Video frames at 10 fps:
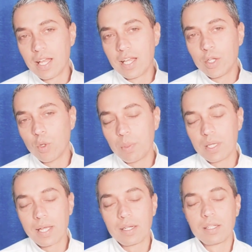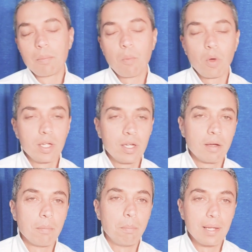You'll be getting the morning
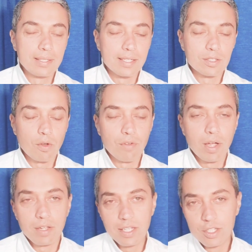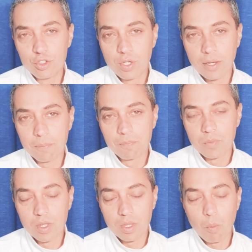blessings of each day
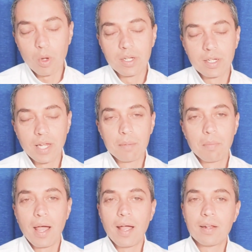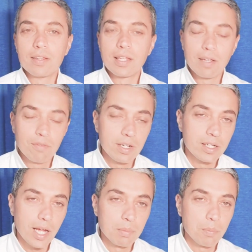in the morning time, and in the evening
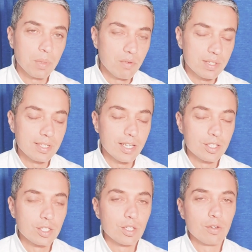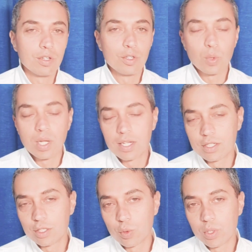time, the previous days, you can
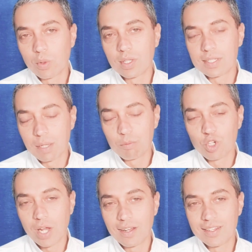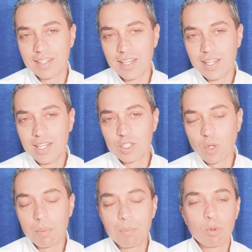listen to it on the same channel. So I'll
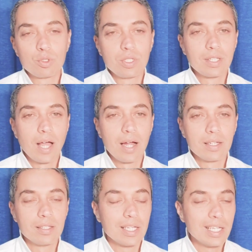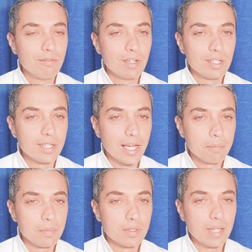be posting that in the evening time,
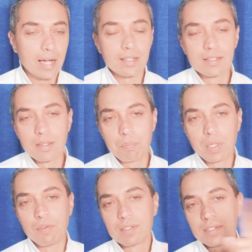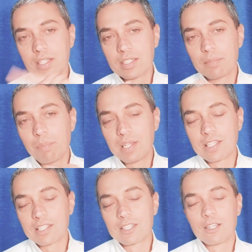that is the previous day's
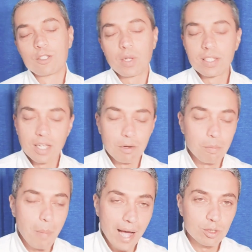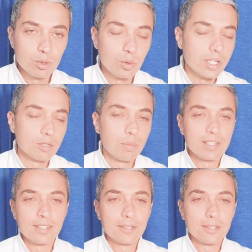blessings. So let's get back to today's blessing.